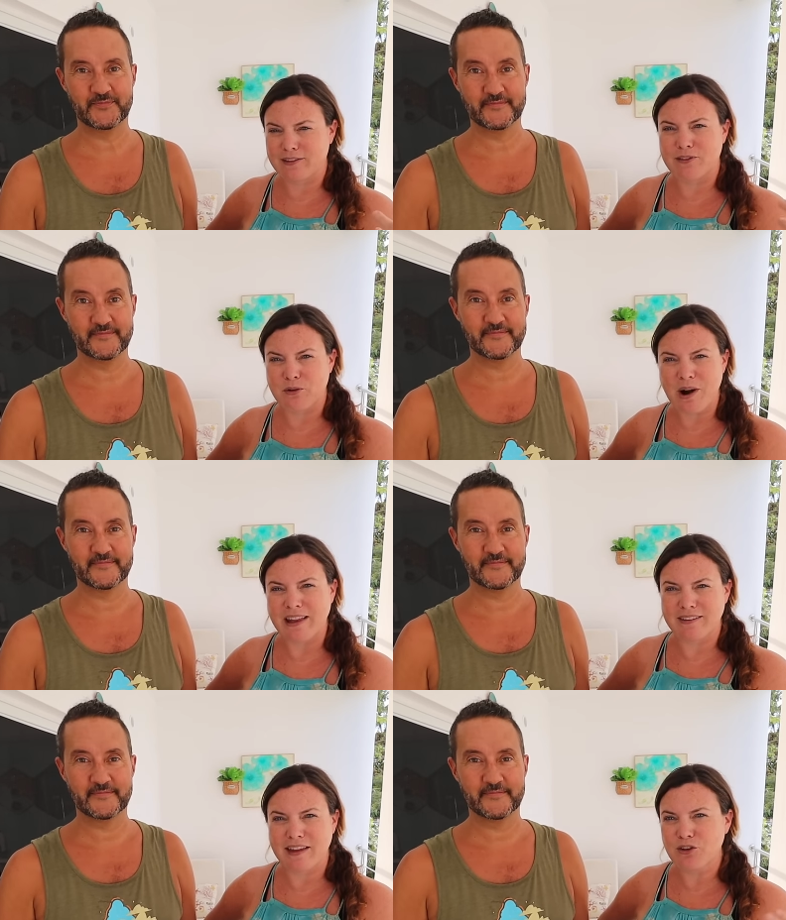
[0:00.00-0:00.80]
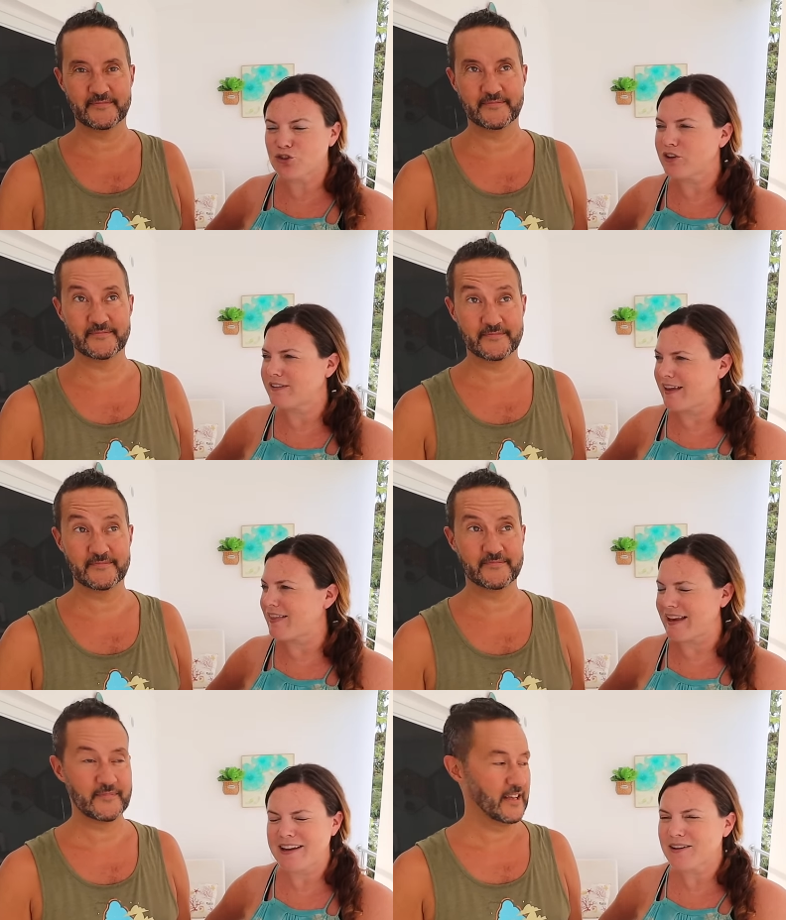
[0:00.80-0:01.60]
Speaker 1: it's for rent, they usually say
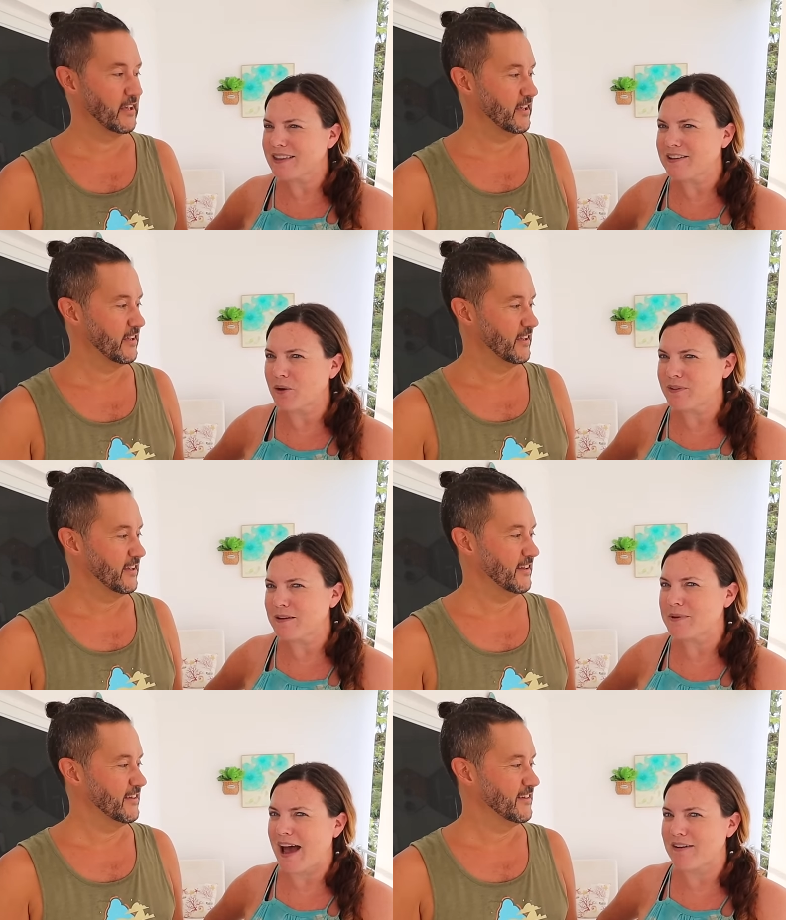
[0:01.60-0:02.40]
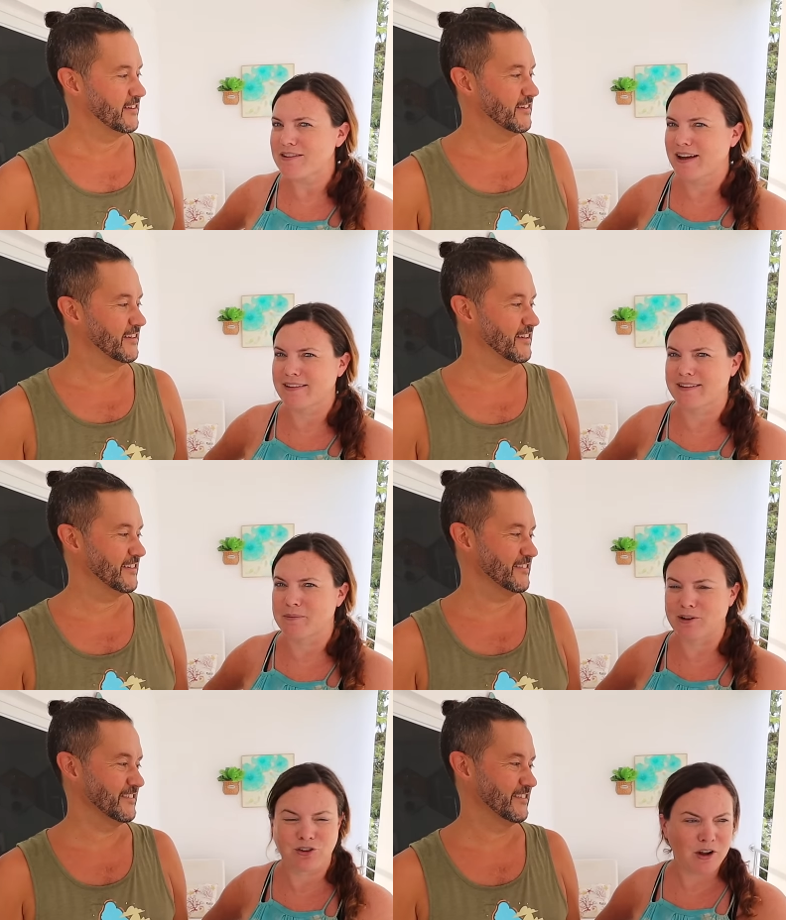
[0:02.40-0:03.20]
that. Here, they don't seem to advertise it
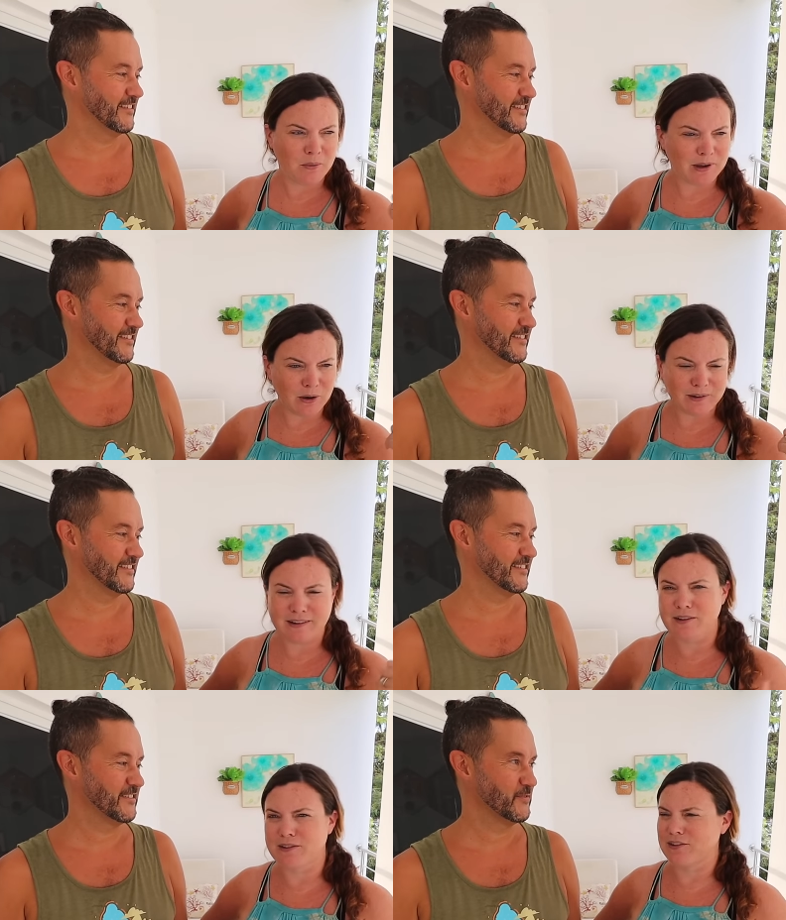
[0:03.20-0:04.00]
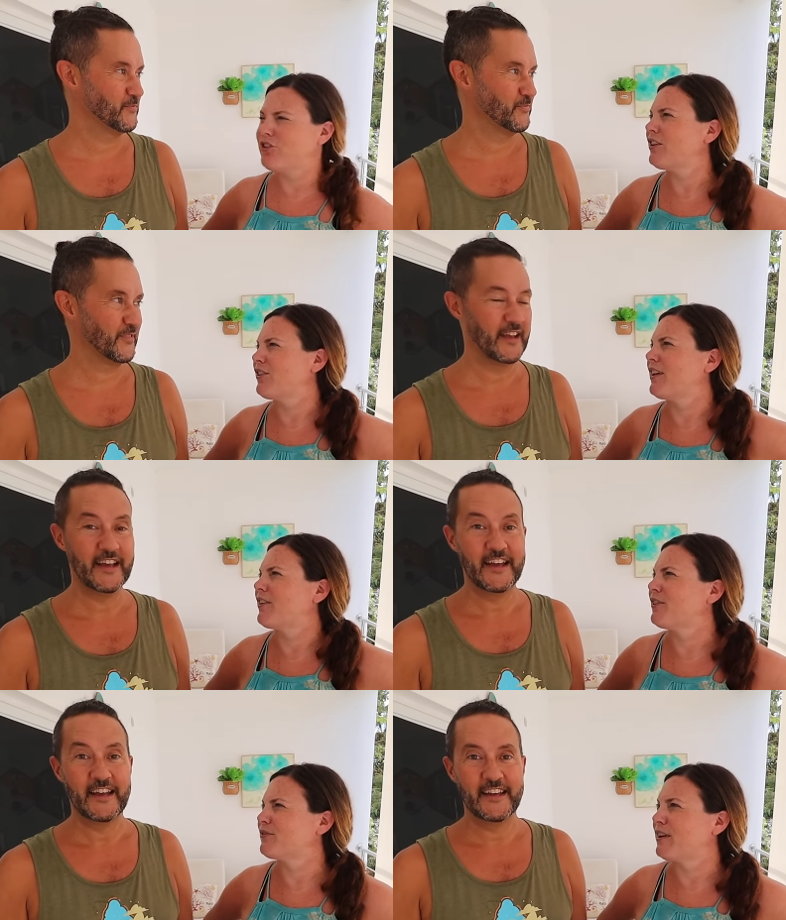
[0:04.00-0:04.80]
as much. We noticed here there's a
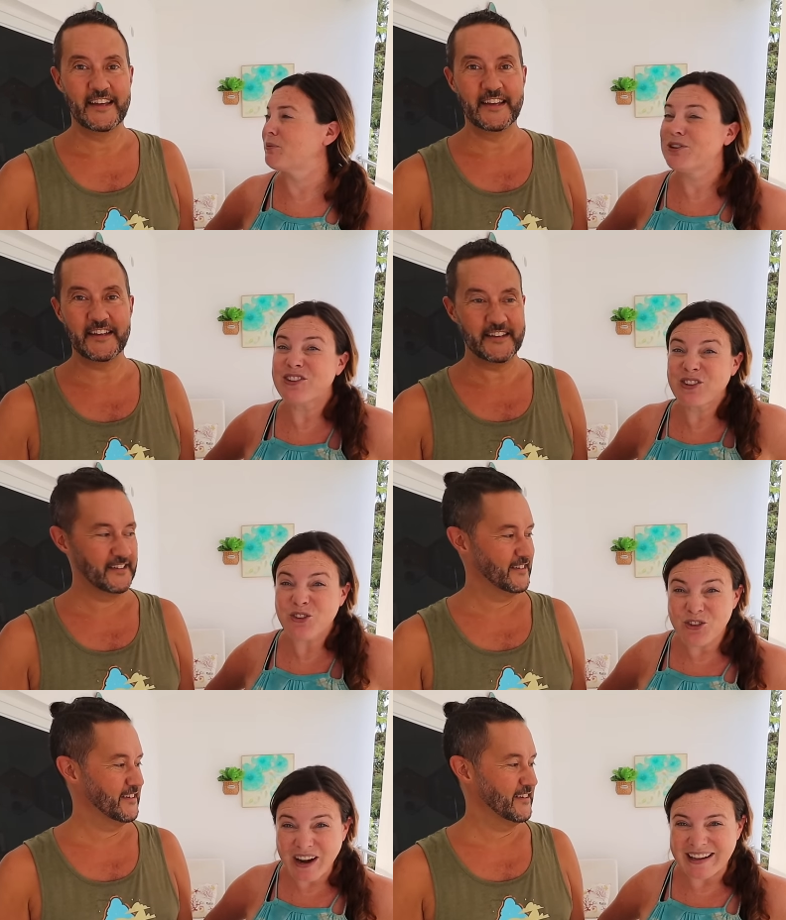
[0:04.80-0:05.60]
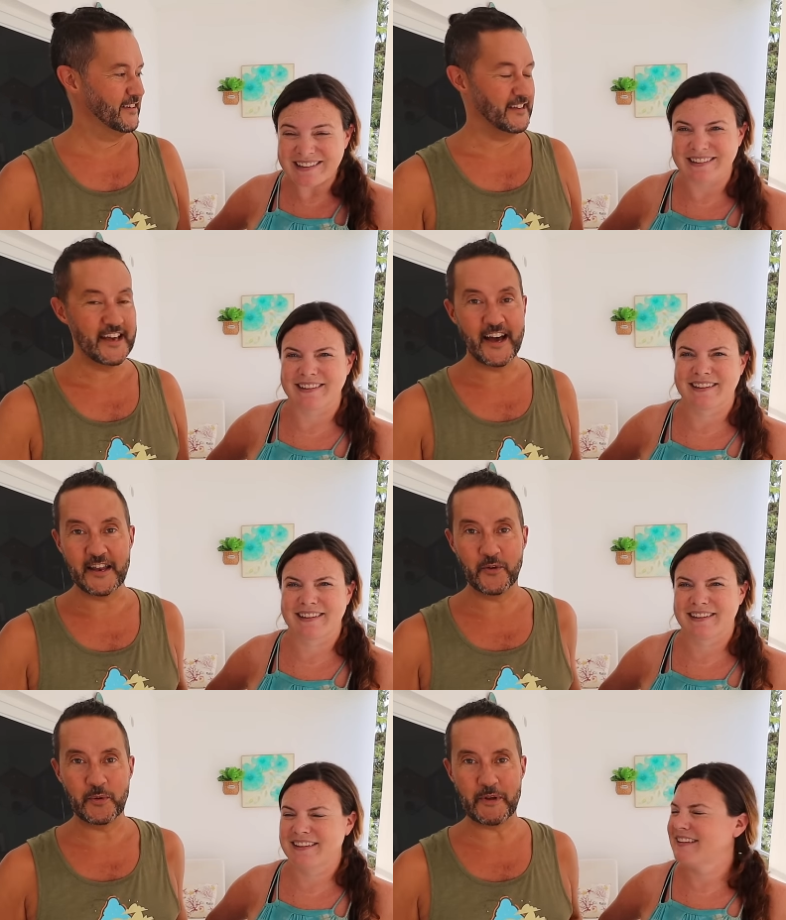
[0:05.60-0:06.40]
generator out front, which is great.
Speaker 2: Yeah,
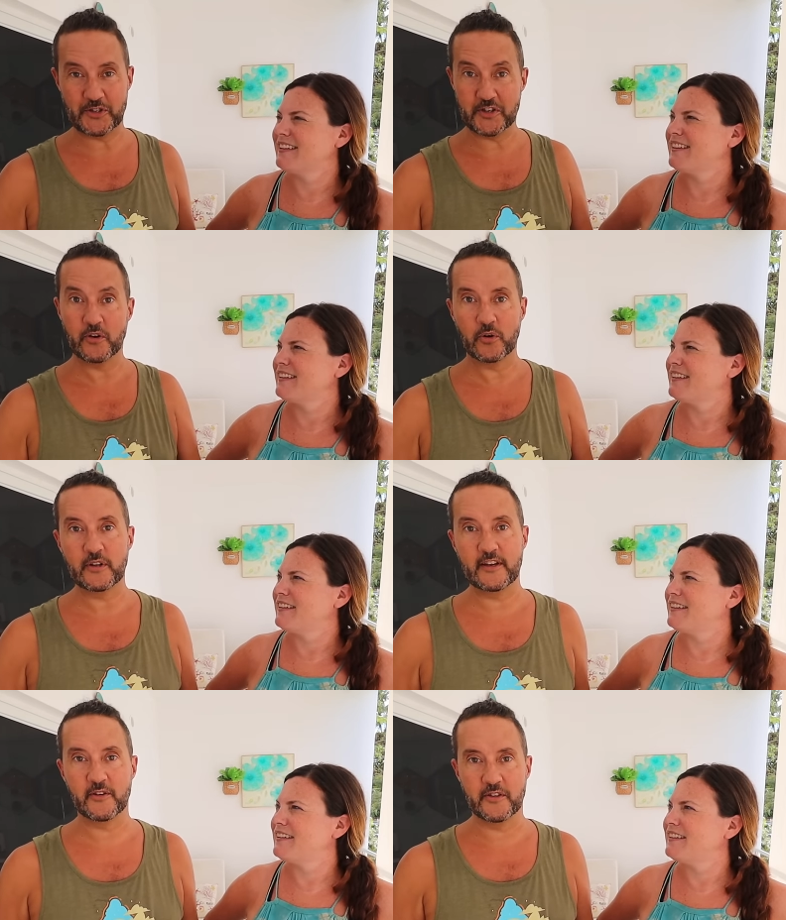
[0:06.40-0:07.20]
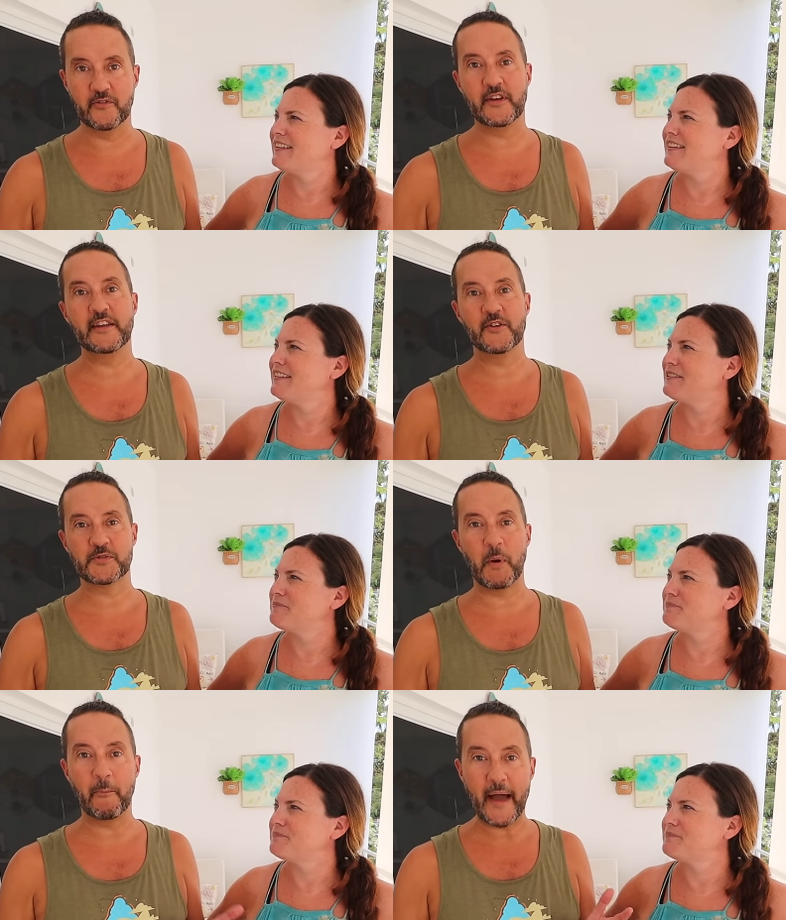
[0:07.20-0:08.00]
I know we mentioned it earlier in the
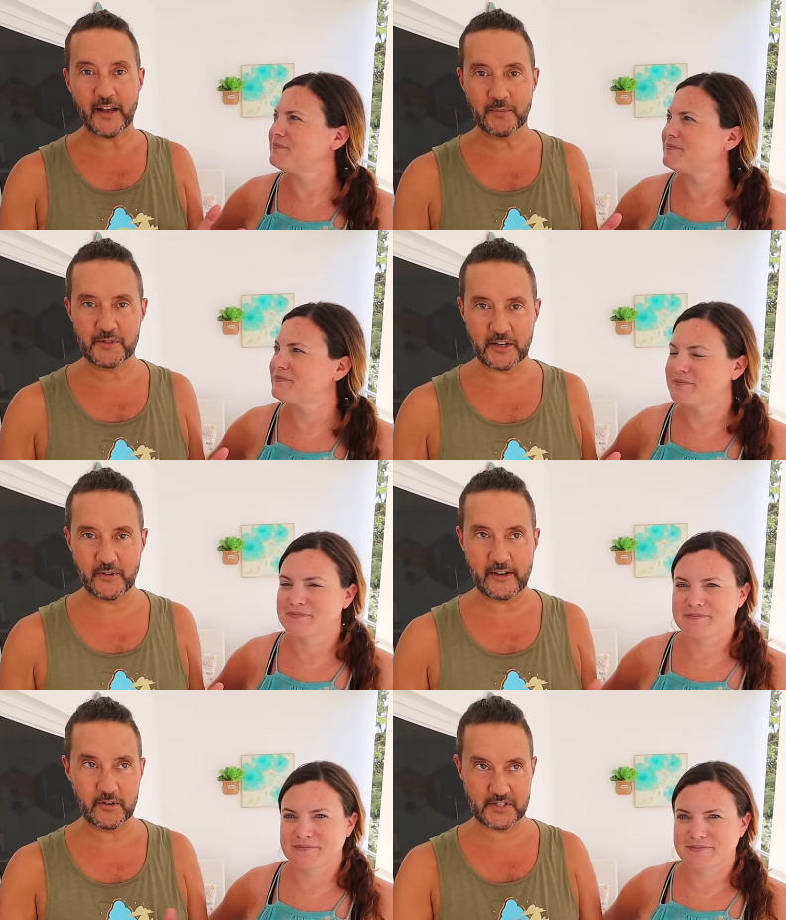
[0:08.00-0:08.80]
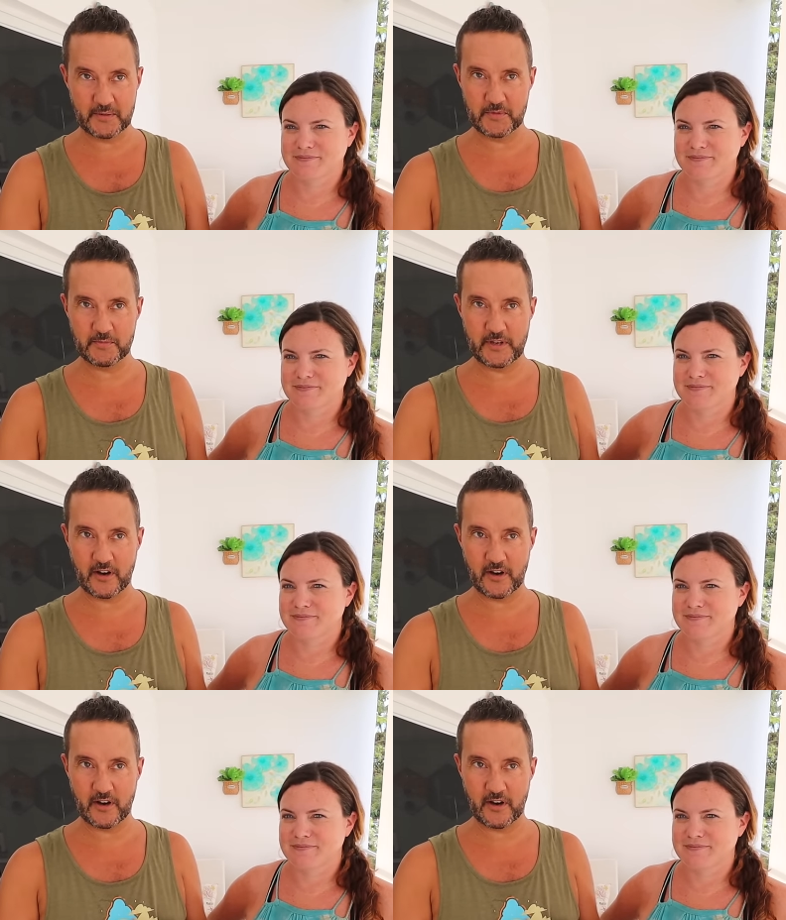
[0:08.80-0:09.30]
videos, but backup generators seem to be